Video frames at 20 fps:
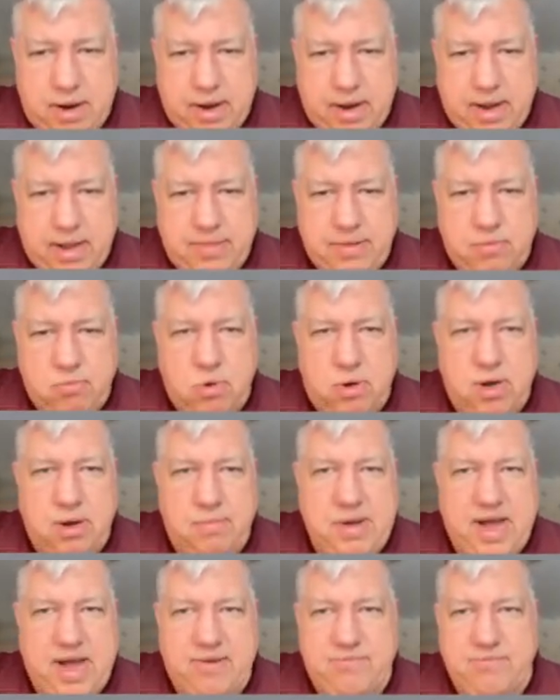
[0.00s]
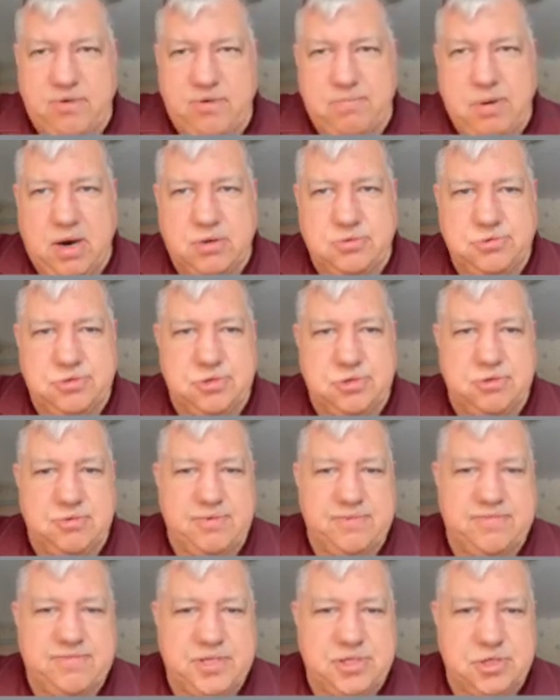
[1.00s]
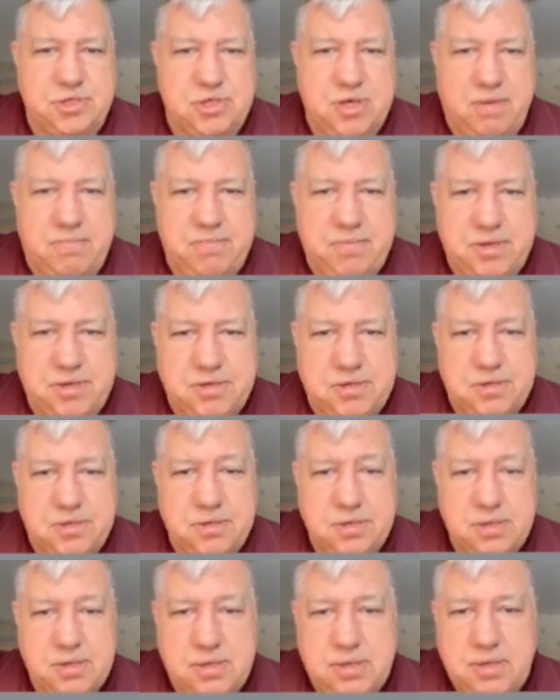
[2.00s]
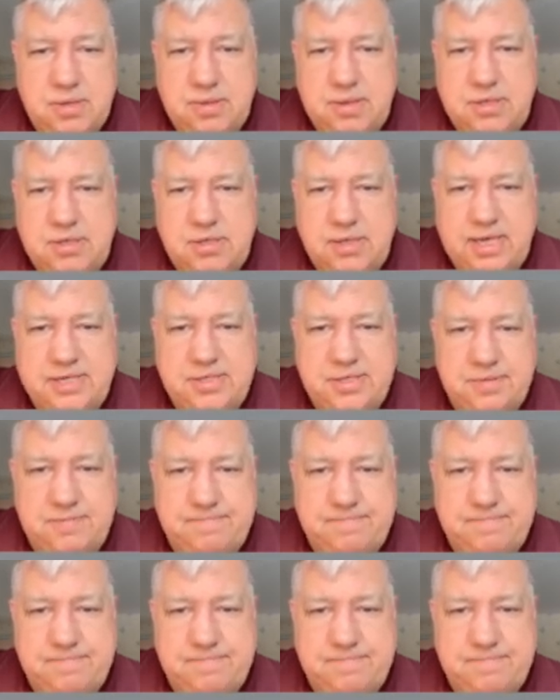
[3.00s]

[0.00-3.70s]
and then we'll come back for part 2 and finish up this lesson.